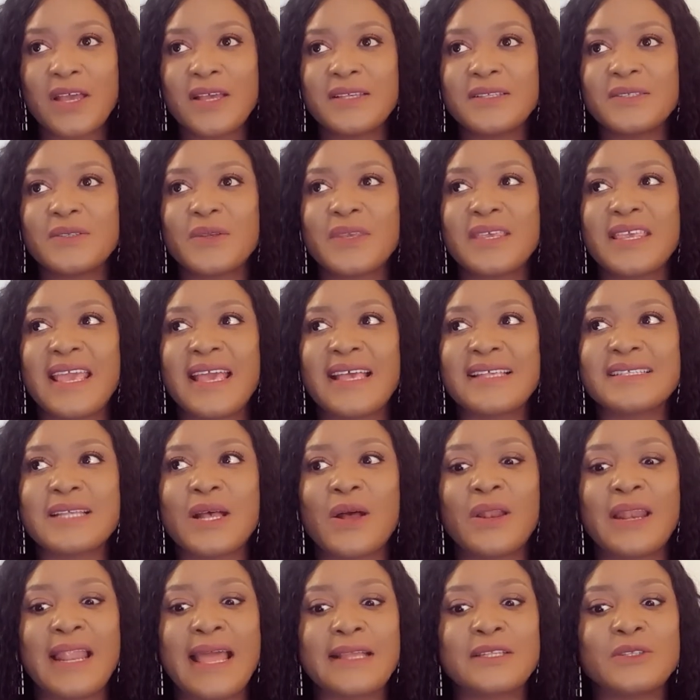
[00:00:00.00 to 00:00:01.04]
So yes,
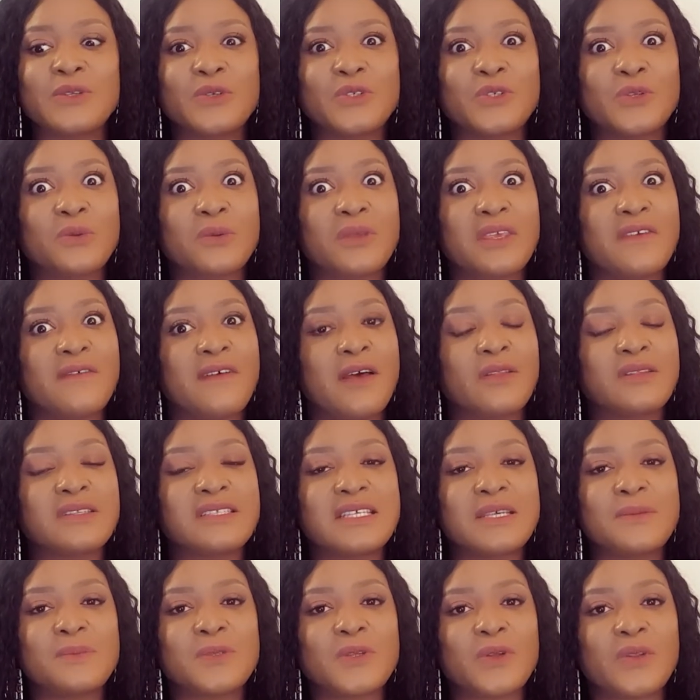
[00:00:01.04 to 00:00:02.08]
I'd like to also give out
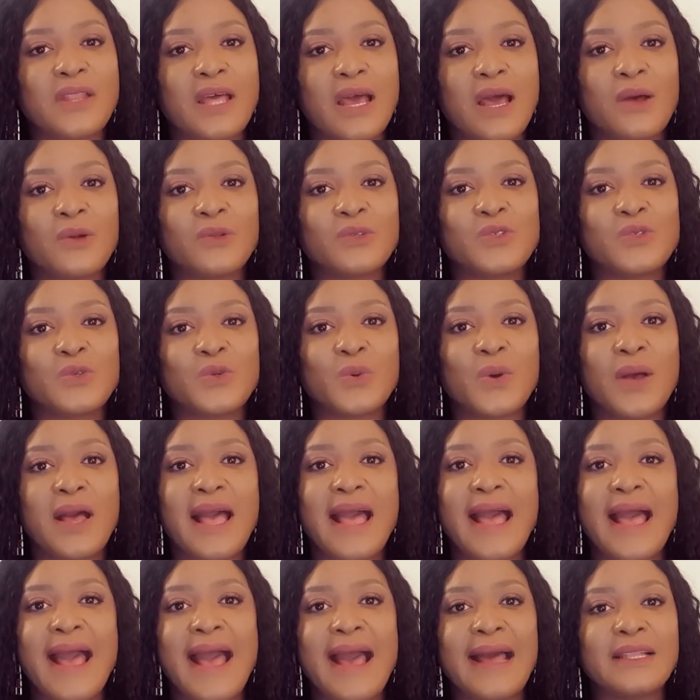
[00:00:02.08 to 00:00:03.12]
tips on how to
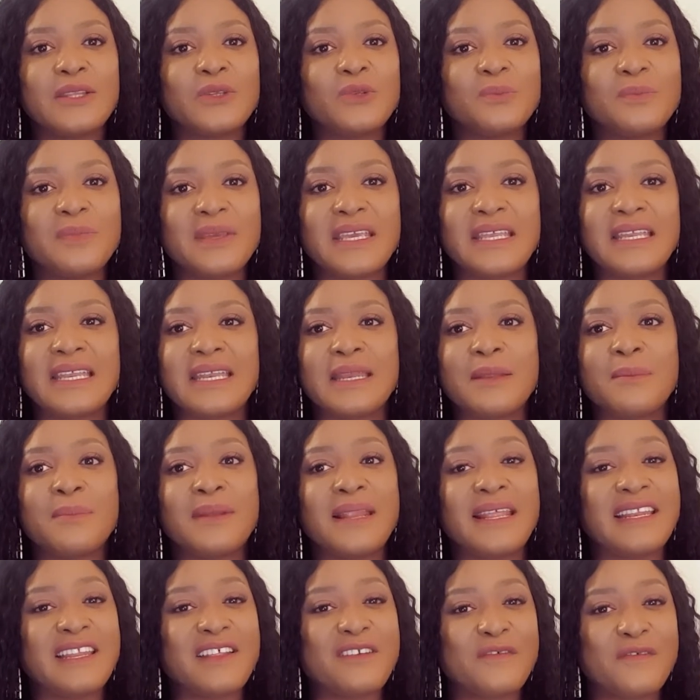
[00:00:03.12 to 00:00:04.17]
handle being in a
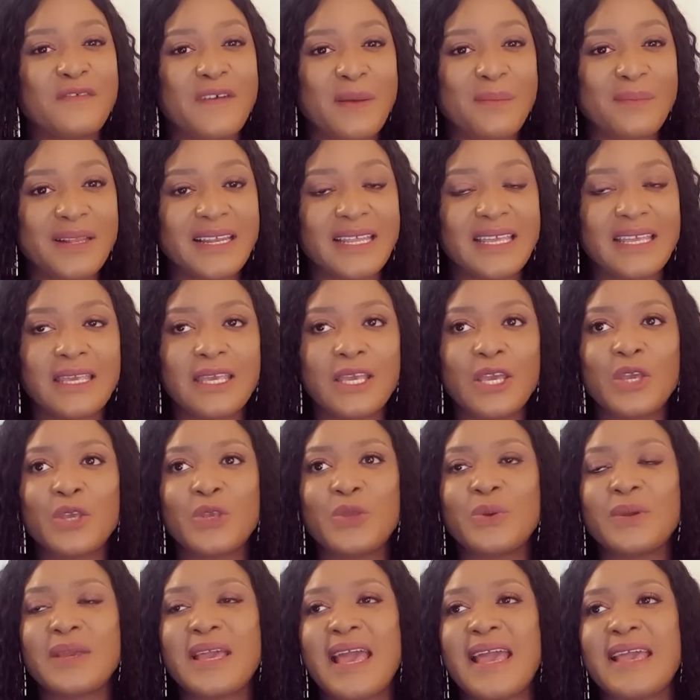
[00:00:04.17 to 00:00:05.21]
blended family.
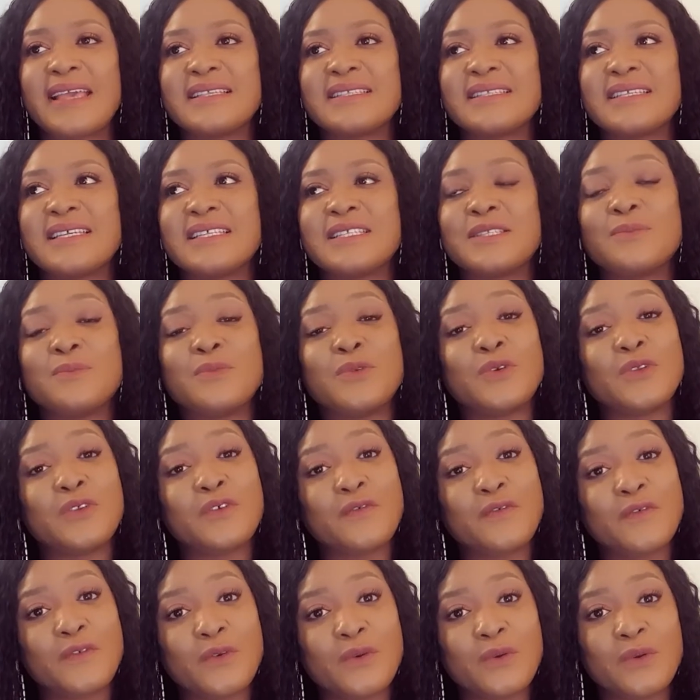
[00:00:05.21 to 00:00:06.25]
You guys, it's
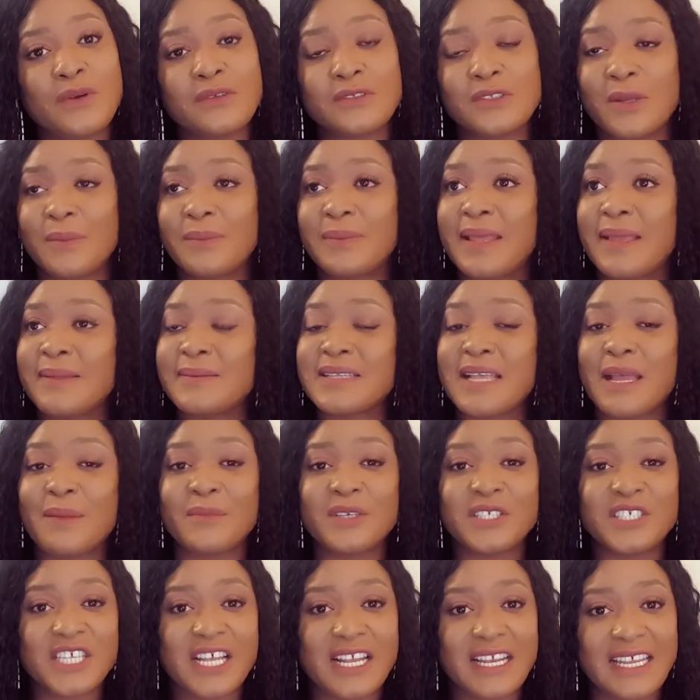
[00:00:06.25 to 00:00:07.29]
beautiful. Sometimes can
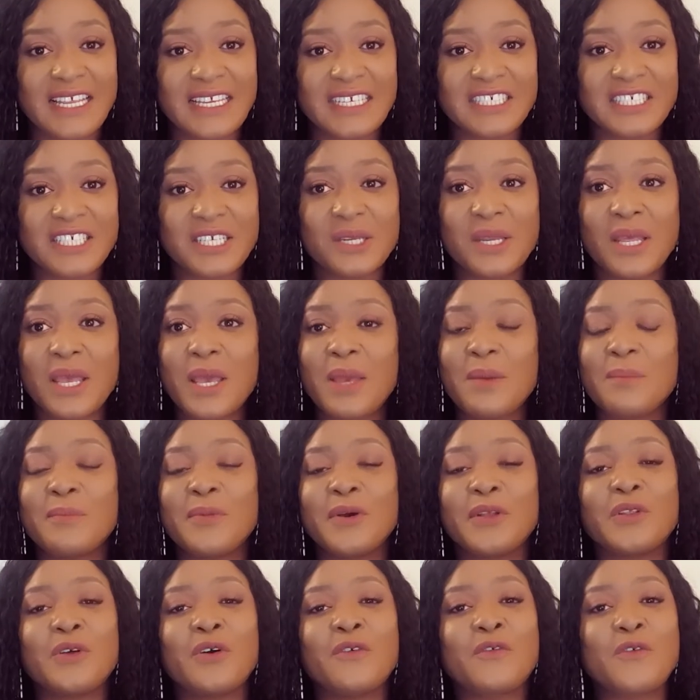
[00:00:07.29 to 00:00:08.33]
be challenging,
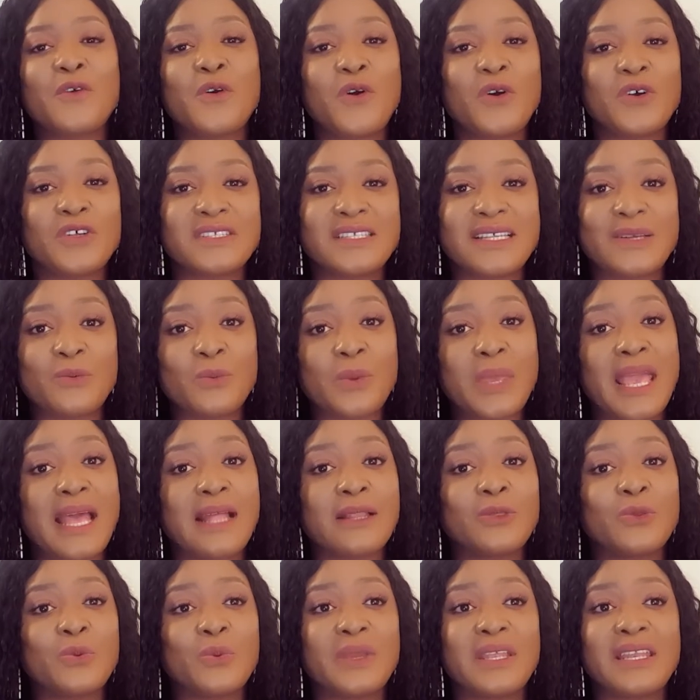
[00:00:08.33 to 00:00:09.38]
but of course we
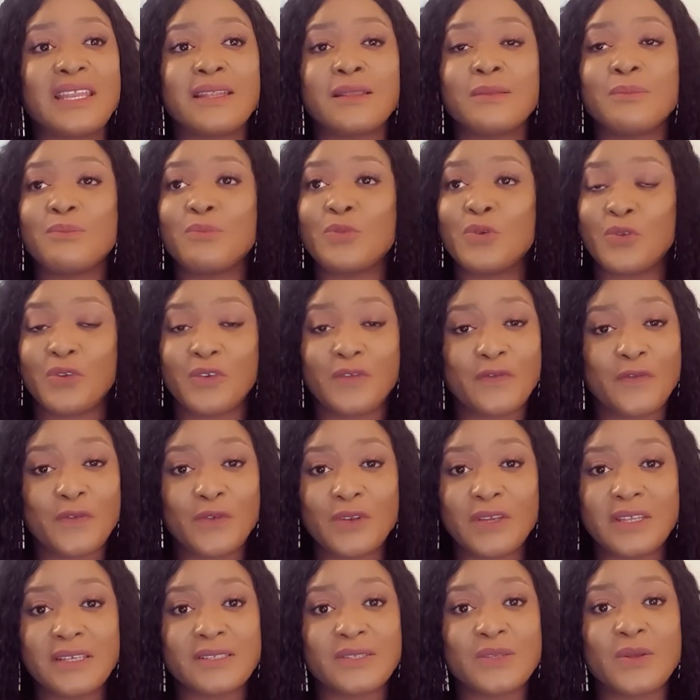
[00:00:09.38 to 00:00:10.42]
are doing it
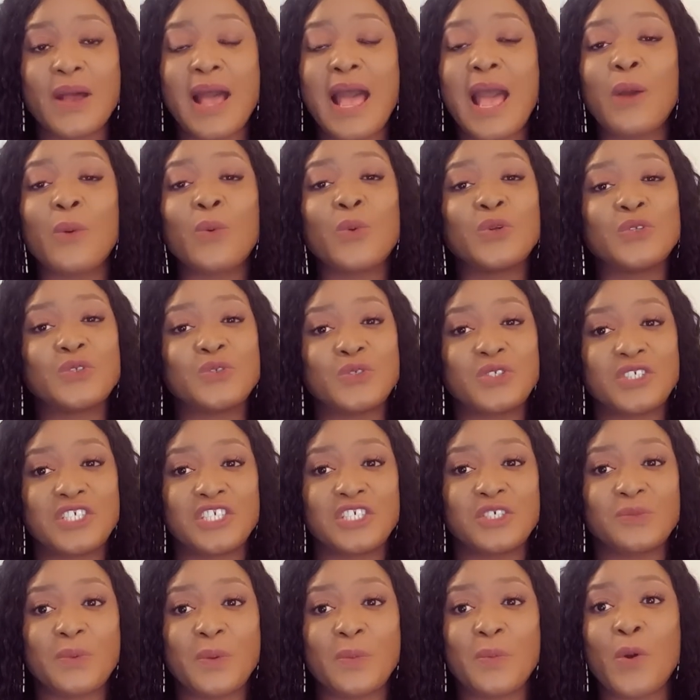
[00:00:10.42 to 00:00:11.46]
beautifully. So I want to
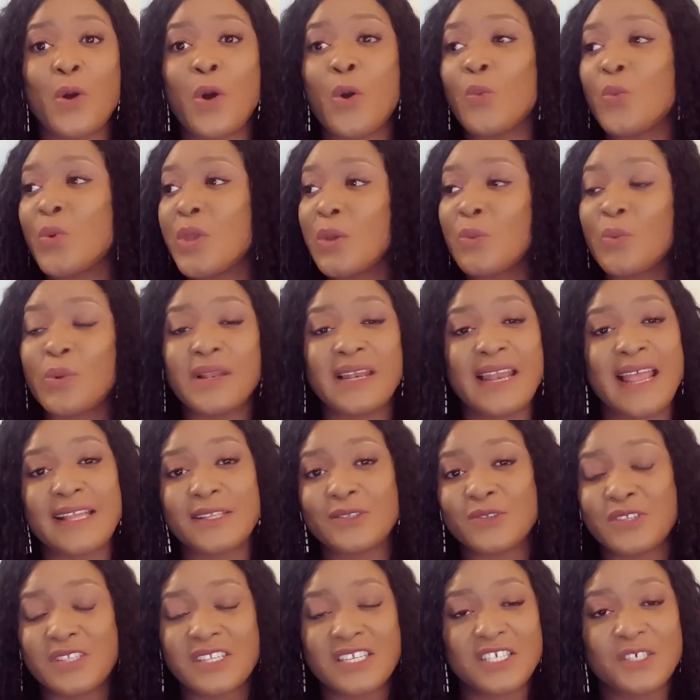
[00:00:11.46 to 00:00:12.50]
teach people, or we would
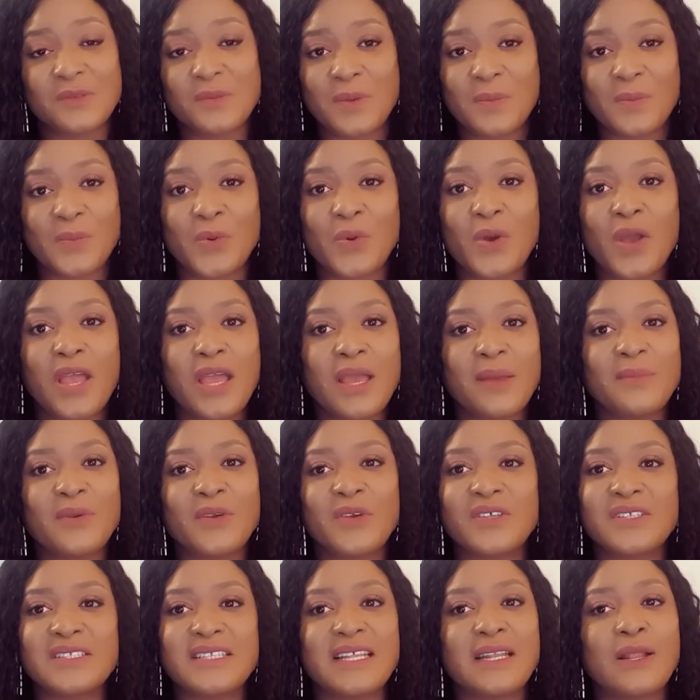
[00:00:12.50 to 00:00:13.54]
like to teach people,
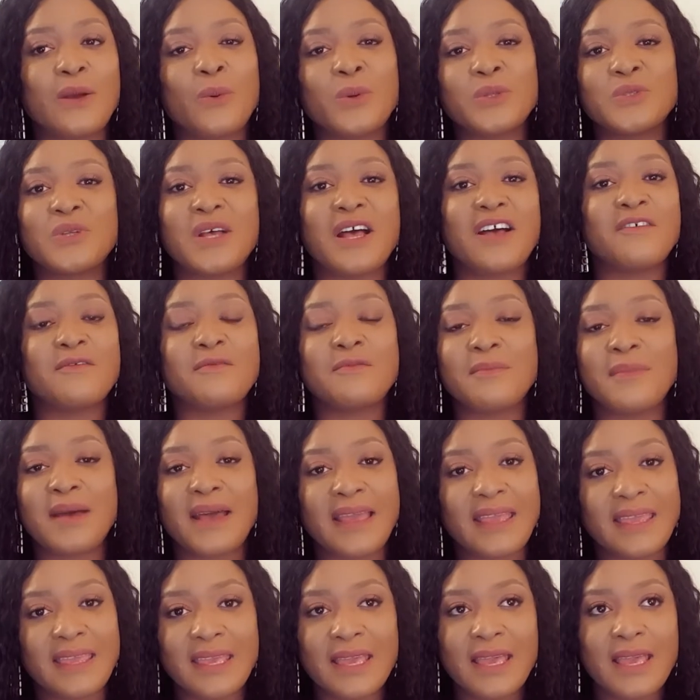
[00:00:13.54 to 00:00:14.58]
because then I want to have
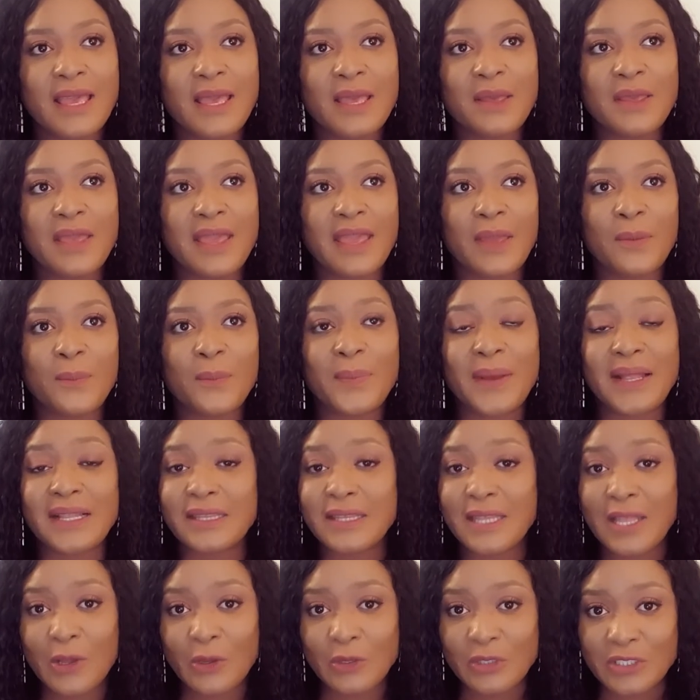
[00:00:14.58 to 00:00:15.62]
my
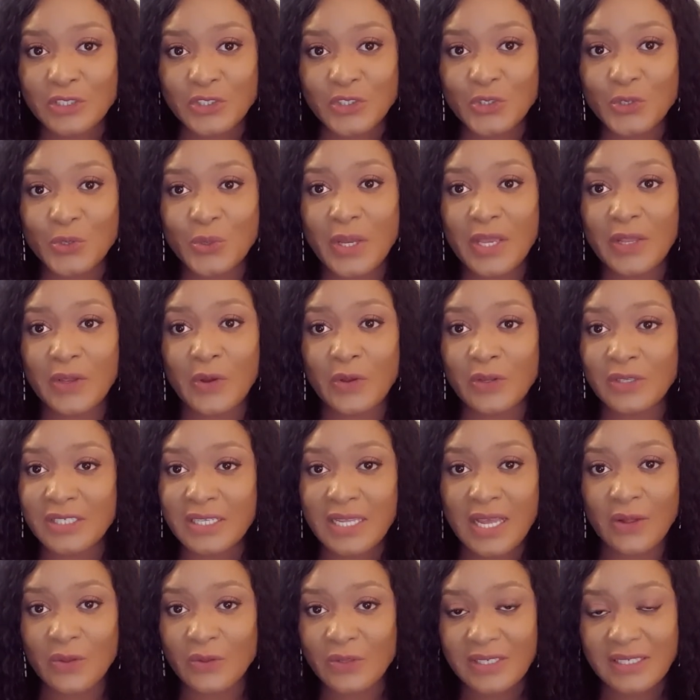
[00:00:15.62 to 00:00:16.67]
partner on the show, on
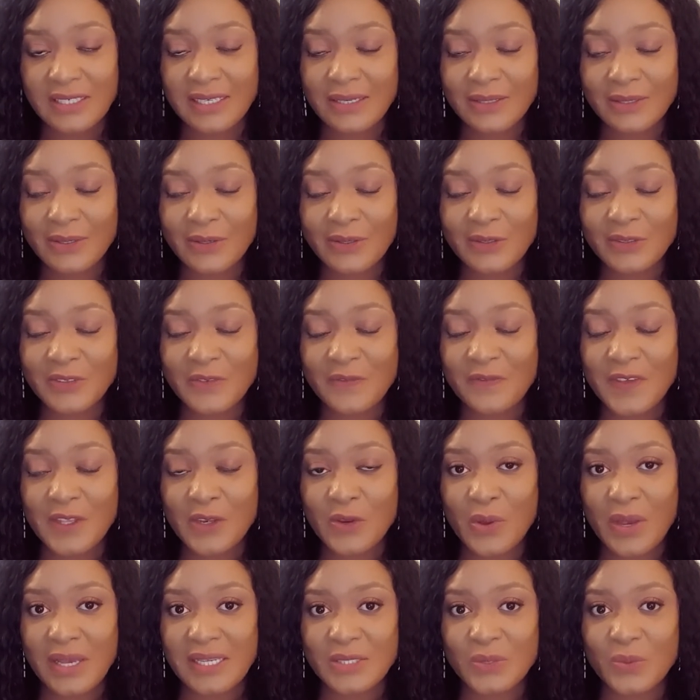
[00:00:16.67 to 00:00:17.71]
the
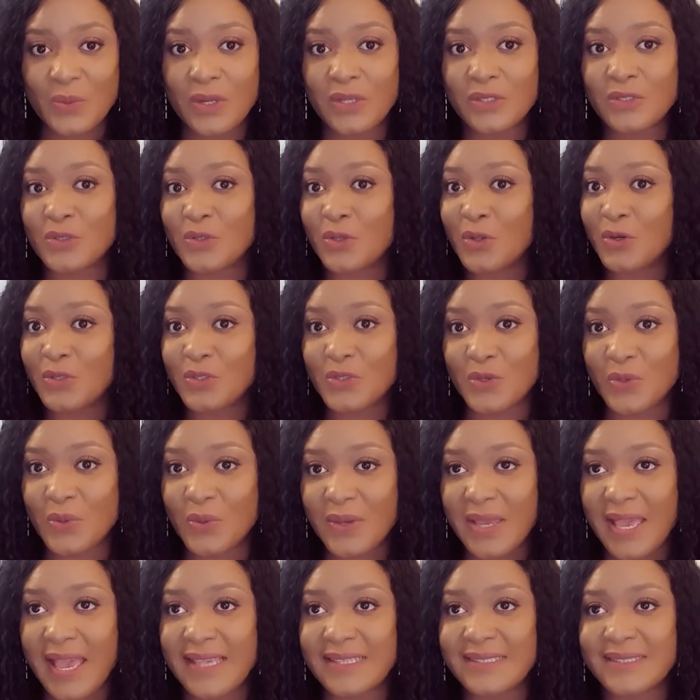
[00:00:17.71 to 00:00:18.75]
video as well, to talk to
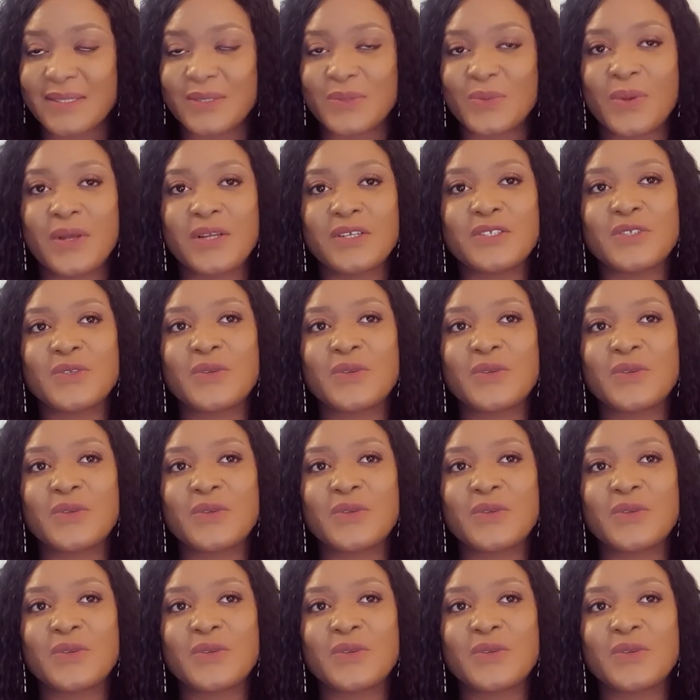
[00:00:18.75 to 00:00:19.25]
you guys as well.